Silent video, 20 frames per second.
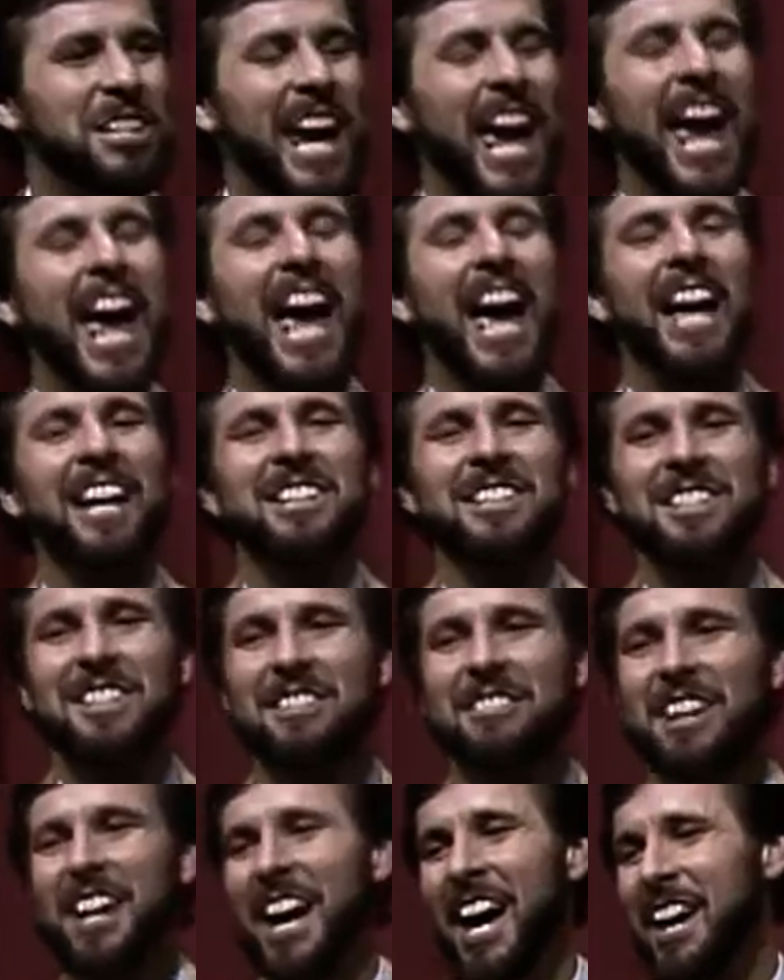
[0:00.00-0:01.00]
dance and
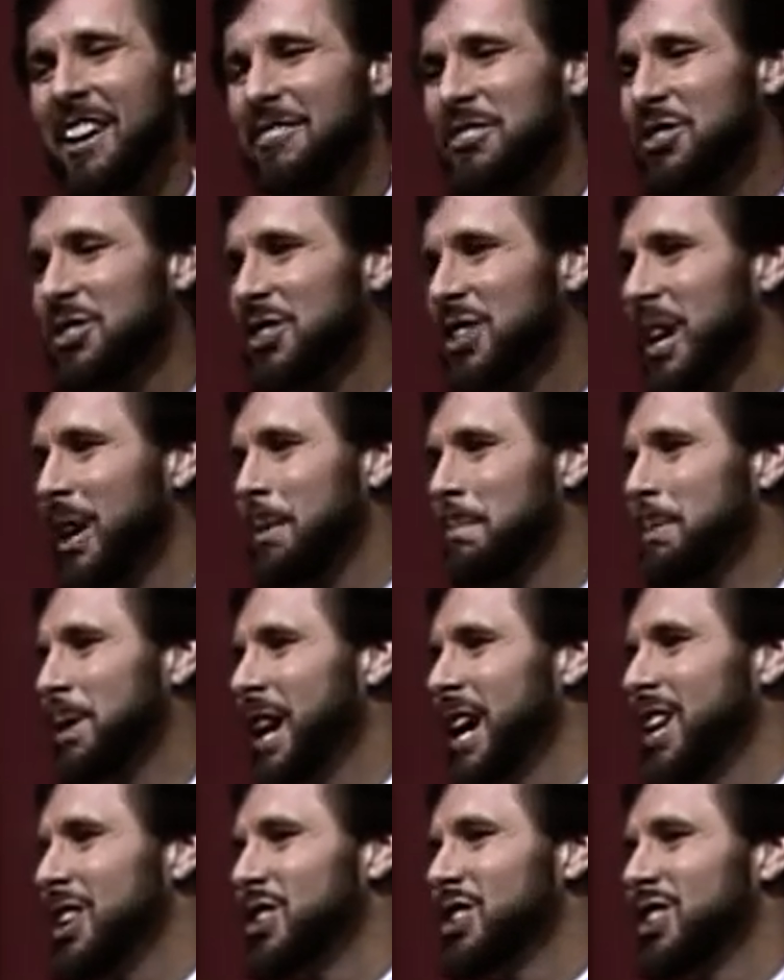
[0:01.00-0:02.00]
of, and of
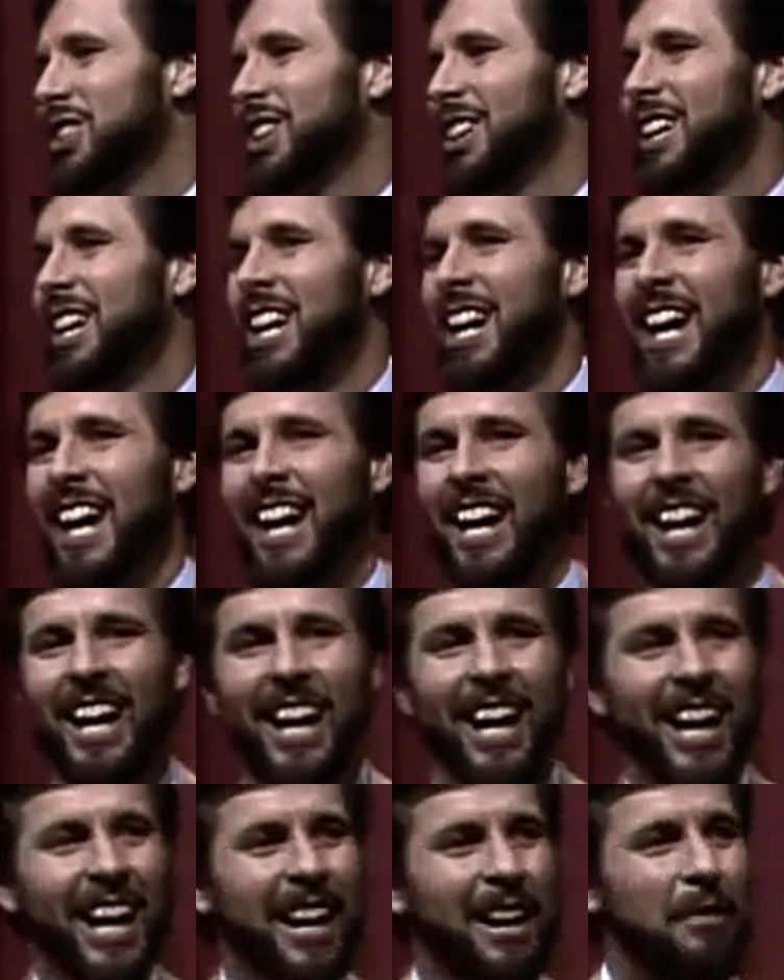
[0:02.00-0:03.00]
celebration and,
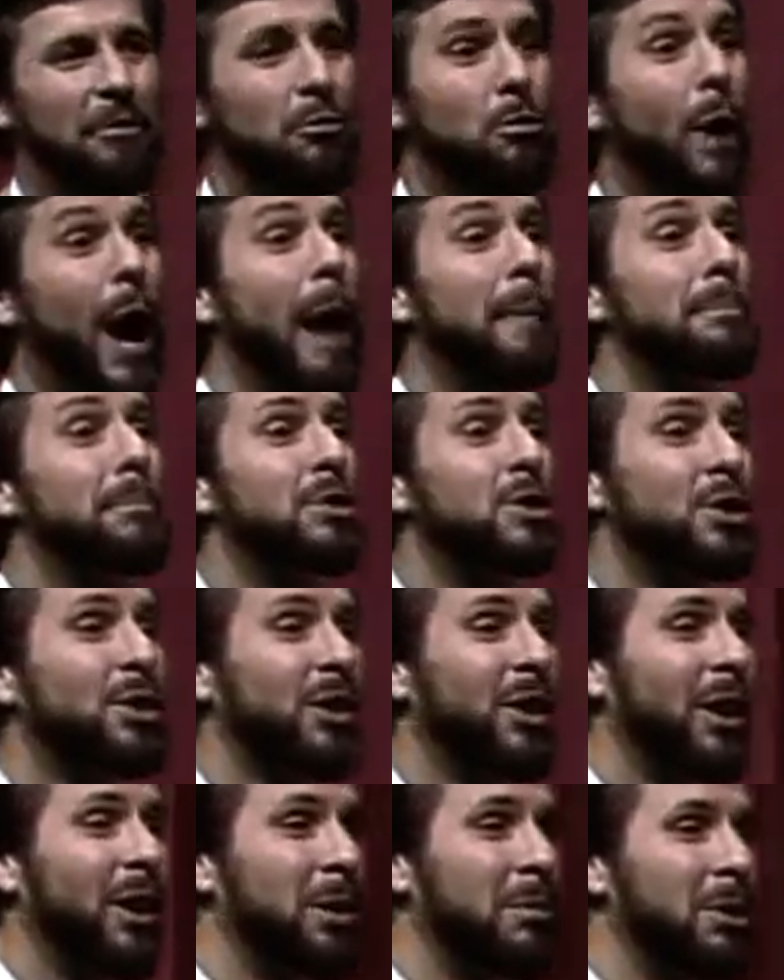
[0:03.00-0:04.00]
and of
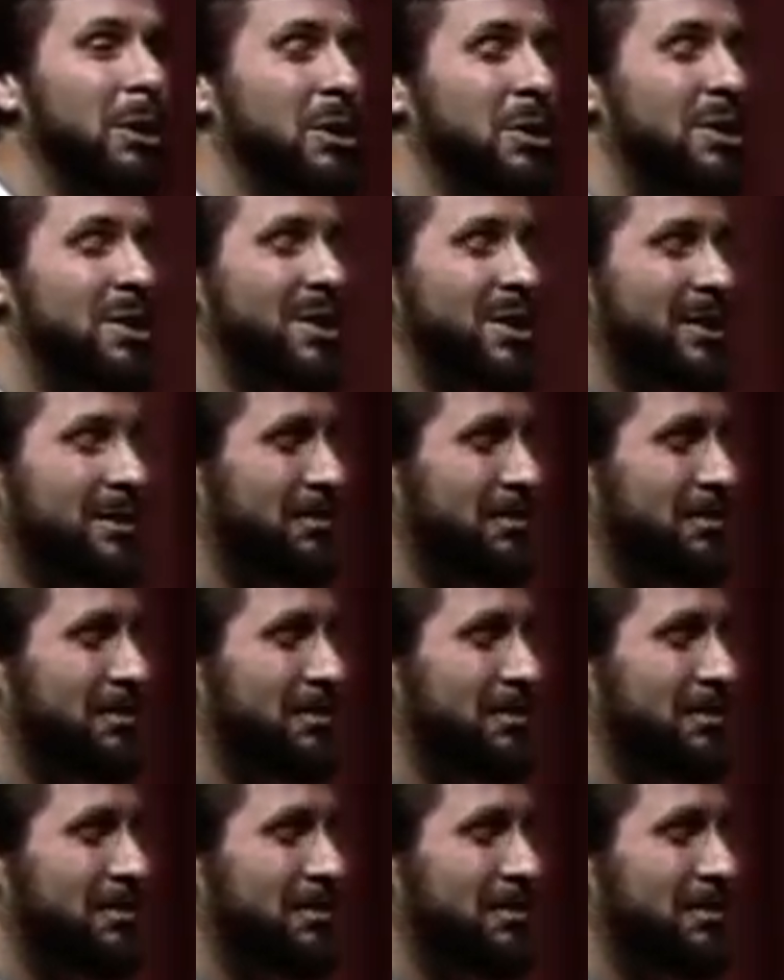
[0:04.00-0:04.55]
rapture almost.